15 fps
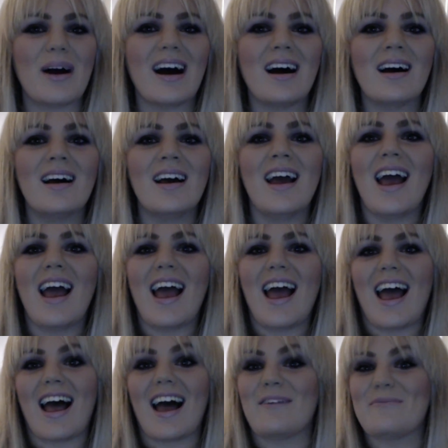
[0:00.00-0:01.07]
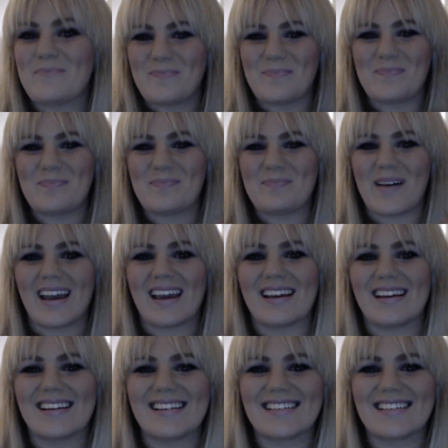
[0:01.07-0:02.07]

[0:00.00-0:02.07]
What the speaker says: are. Bye.